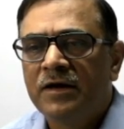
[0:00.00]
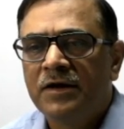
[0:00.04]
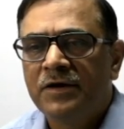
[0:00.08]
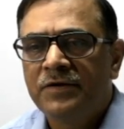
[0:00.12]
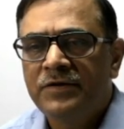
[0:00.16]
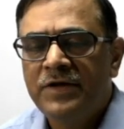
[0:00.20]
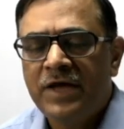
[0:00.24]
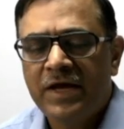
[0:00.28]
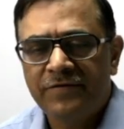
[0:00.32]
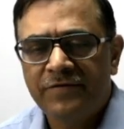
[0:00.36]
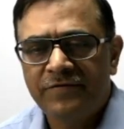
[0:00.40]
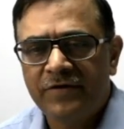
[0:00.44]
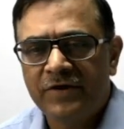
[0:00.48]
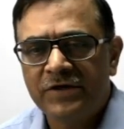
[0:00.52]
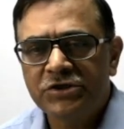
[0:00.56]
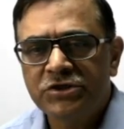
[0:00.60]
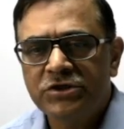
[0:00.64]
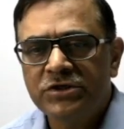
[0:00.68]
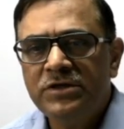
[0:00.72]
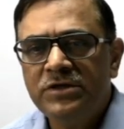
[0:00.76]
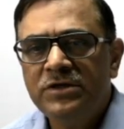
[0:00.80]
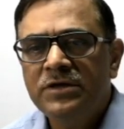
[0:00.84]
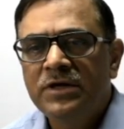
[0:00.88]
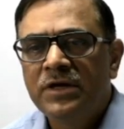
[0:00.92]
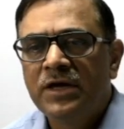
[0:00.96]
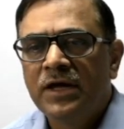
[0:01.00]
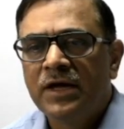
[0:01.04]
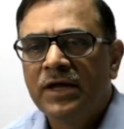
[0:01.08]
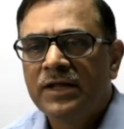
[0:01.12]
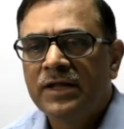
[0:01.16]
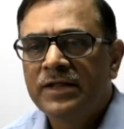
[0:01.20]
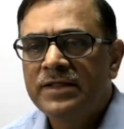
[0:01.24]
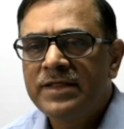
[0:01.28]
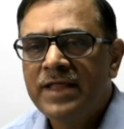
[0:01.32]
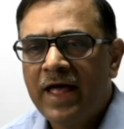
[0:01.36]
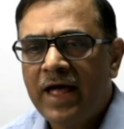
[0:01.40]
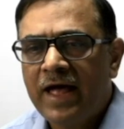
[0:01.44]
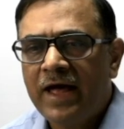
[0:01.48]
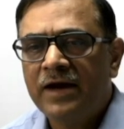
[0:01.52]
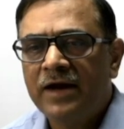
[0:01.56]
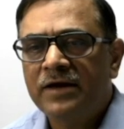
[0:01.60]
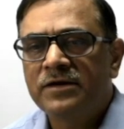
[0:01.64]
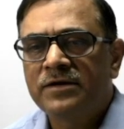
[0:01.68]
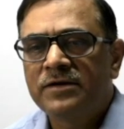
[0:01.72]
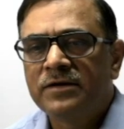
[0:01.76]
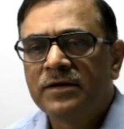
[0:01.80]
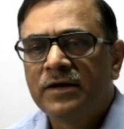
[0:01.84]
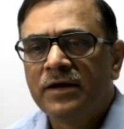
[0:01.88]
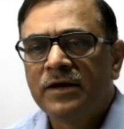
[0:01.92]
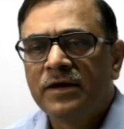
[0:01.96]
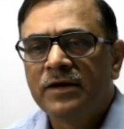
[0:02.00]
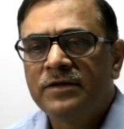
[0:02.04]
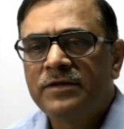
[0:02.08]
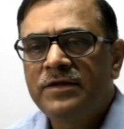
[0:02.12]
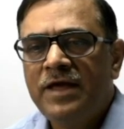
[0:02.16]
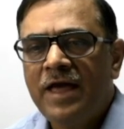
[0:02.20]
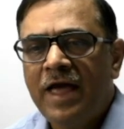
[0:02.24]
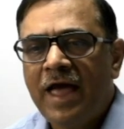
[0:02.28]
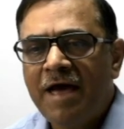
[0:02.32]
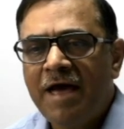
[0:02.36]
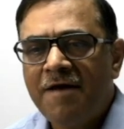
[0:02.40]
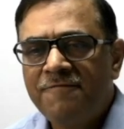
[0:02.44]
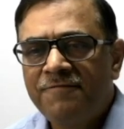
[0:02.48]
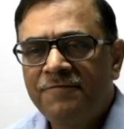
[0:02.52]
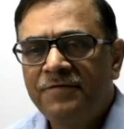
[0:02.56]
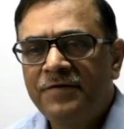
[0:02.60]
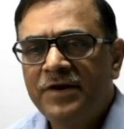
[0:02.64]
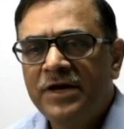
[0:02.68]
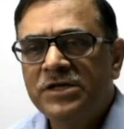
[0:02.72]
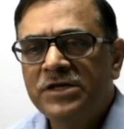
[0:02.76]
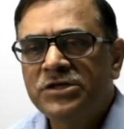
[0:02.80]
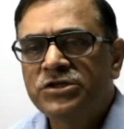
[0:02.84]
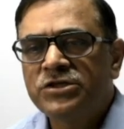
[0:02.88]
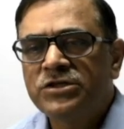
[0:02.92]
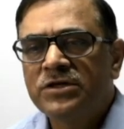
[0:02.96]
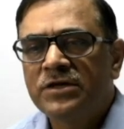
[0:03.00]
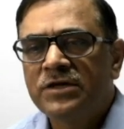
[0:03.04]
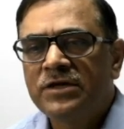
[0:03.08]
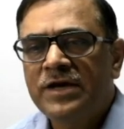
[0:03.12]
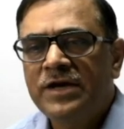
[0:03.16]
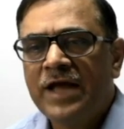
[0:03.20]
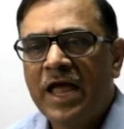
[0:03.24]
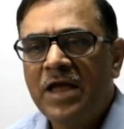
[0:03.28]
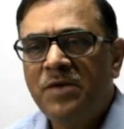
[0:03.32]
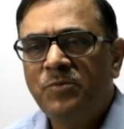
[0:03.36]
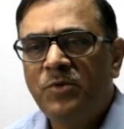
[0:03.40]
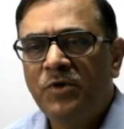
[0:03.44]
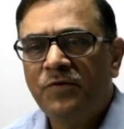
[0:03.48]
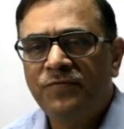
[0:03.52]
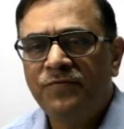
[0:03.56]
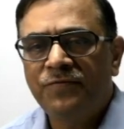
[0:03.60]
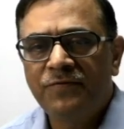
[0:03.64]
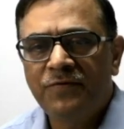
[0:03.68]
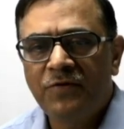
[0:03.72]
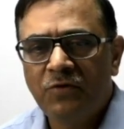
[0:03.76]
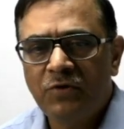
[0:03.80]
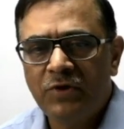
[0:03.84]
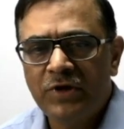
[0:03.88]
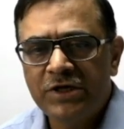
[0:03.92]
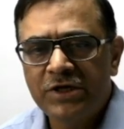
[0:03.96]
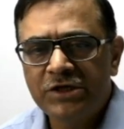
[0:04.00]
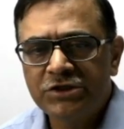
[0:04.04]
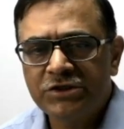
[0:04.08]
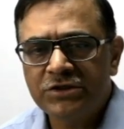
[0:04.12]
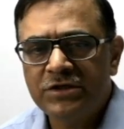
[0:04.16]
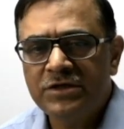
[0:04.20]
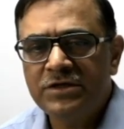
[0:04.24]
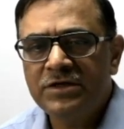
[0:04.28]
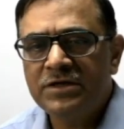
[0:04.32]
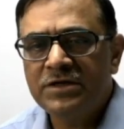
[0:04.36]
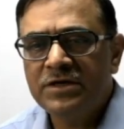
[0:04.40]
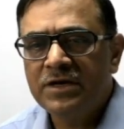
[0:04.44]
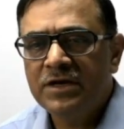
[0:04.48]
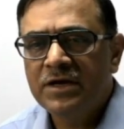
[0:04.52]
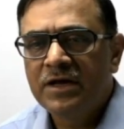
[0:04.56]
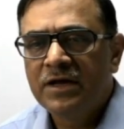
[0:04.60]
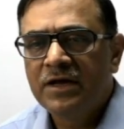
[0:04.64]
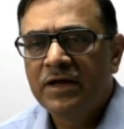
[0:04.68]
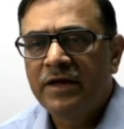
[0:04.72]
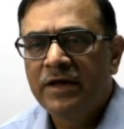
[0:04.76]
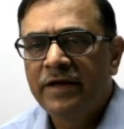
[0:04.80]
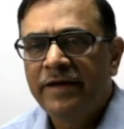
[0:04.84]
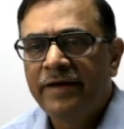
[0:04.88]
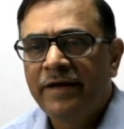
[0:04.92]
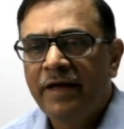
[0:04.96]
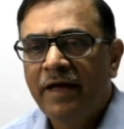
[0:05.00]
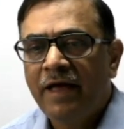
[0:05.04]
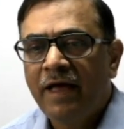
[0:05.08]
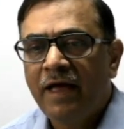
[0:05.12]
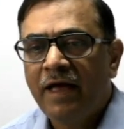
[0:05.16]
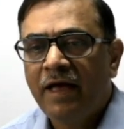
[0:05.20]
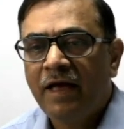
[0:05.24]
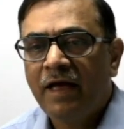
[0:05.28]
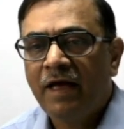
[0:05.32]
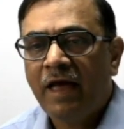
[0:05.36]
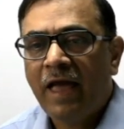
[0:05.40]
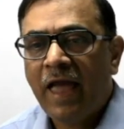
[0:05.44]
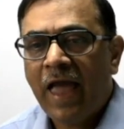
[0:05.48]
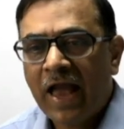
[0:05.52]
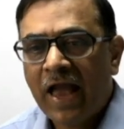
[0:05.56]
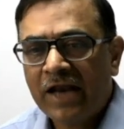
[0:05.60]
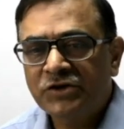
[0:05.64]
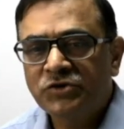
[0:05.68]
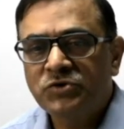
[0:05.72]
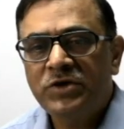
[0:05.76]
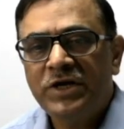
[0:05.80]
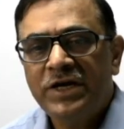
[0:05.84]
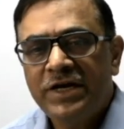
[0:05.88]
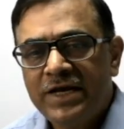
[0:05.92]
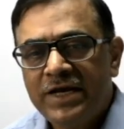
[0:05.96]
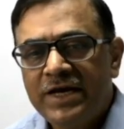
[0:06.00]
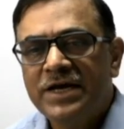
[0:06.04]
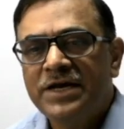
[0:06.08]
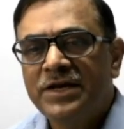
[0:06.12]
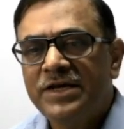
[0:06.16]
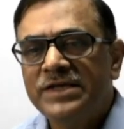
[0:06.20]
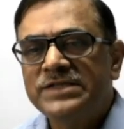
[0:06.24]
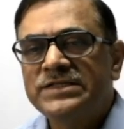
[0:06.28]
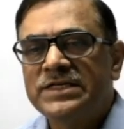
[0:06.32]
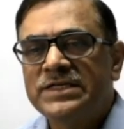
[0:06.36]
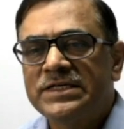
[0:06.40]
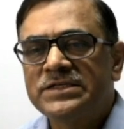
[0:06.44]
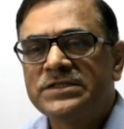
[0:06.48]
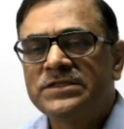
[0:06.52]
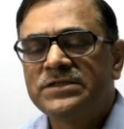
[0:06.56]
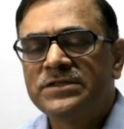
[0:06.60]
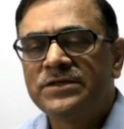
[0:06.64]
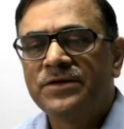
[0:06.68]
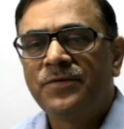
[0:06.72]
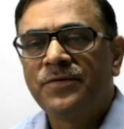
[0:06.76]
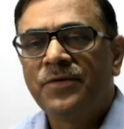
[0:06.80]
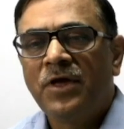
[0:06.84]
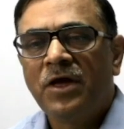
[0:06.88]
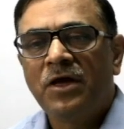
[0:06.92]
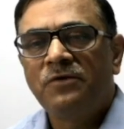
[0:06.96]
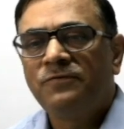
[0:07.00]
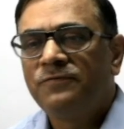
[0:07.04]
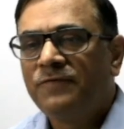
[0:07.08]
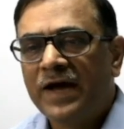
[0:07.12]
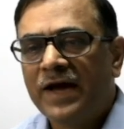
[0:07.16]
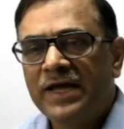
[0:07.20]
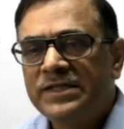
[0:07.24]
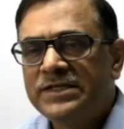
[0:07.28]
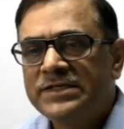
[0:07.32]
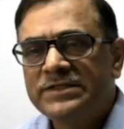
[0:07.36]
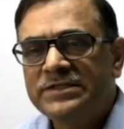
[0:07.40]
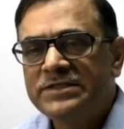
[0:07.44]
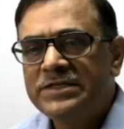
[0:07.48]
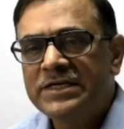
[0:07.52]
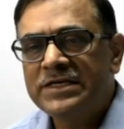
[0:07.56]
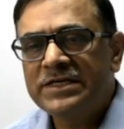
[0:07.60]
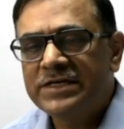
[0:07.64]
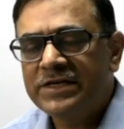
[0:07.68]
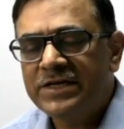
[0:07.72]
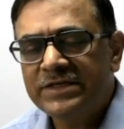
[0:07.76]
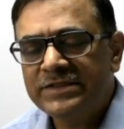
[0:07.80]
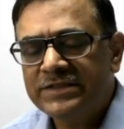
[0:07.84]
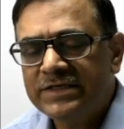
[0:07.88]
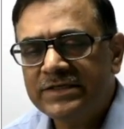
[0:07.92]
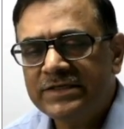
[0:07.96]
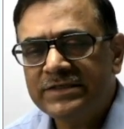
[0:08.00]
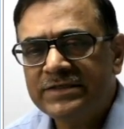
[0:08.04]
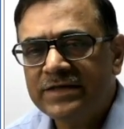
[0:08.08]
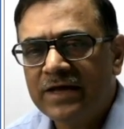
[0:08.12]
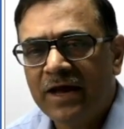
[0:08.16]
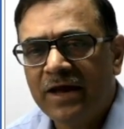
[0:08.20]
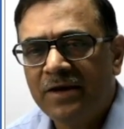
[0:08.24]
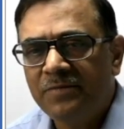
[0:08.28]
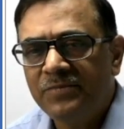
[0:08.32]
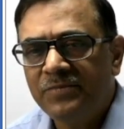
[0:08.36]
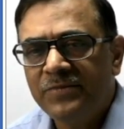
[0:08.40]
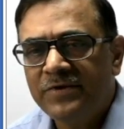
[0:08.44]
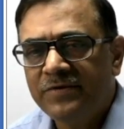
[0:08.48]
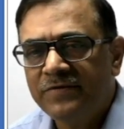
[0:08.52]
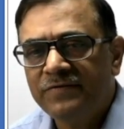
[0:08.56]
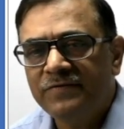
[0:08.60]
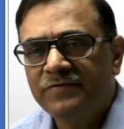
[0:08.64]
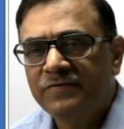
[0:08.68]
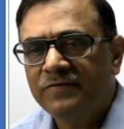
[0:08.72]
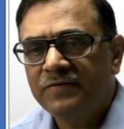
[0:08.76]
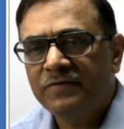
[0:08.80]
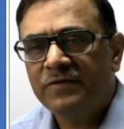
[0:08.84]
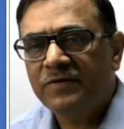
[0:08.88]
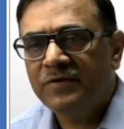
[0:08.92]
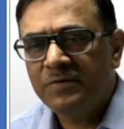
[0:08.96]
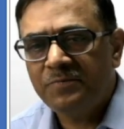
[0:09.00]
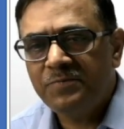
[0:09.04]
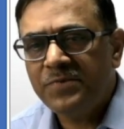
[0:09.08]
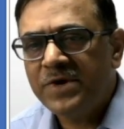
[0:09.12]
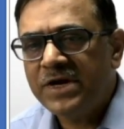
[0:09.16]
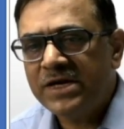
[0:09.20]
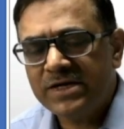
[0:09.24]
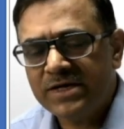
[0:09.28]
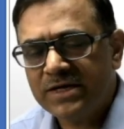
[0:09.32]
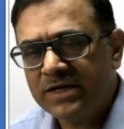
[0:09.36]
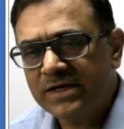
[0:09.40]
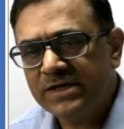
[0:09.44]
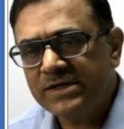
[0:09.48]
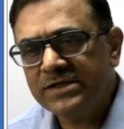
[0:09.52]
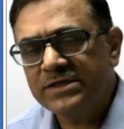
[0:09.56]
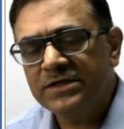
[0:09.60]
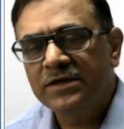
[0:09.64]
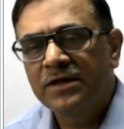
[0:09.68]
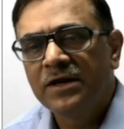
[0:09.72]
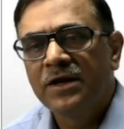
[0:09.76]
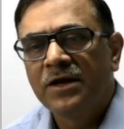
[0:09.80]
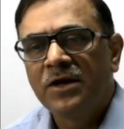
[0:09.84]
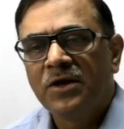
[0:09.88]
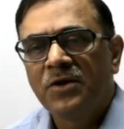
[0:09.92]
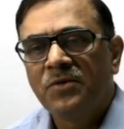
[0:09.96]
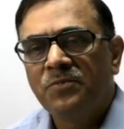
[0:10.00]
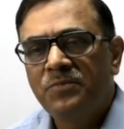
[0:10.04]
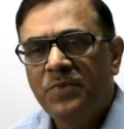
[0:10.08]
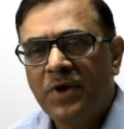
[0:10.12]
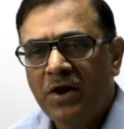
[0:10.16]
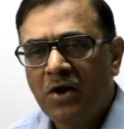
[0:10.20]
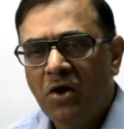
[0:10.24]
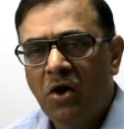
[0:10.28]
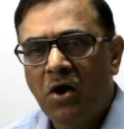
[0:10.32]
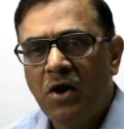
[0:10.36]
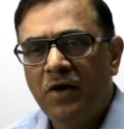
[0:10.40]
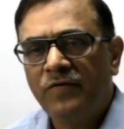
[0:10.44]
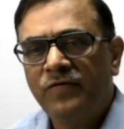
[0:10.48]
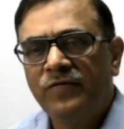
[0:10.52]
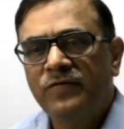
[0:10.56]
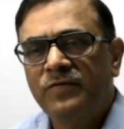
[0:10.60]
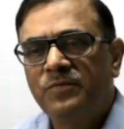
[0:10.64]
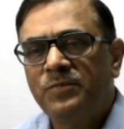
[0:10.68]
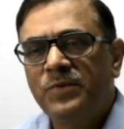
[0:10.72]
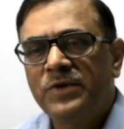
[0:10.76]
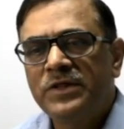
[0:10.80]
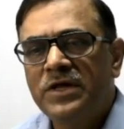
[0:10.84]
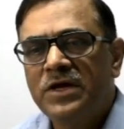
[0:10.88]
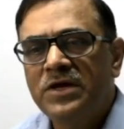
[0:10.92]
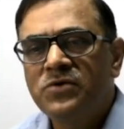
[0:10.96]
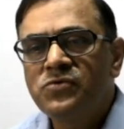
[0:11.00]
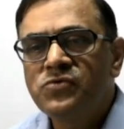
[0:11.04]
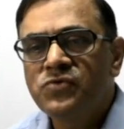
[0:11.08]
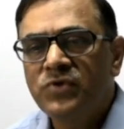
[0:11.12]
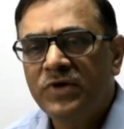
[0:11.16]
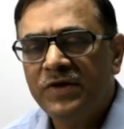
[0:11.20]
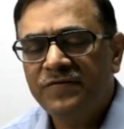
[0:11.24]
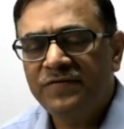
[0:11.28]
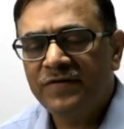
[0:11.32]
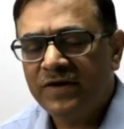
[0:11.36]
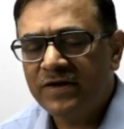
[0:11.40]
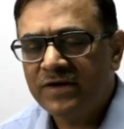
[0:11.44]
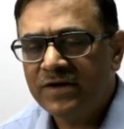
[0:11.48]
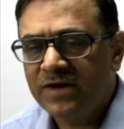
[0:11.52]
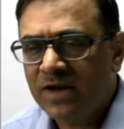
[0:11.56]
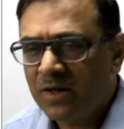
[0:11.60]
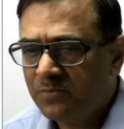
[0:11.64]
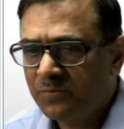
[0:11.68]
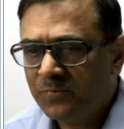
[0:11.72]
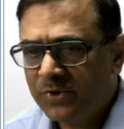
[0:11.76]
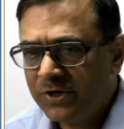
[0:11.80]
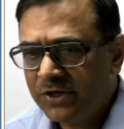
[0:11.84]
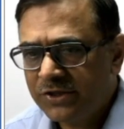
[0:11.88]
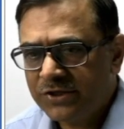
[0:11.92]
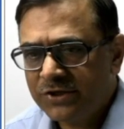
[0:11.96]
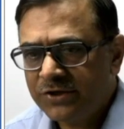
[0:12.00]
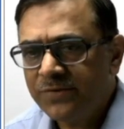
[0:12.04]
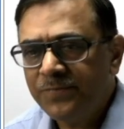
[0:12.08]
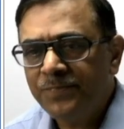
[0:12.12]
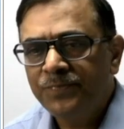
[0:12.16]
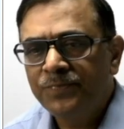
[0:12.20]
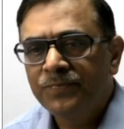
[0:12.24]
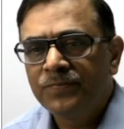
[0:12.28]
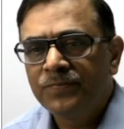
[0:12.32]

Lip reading: the assertion, that the average time of collision actually decreases. Why this decreases? I am just repeating it, because with the increase in temperature,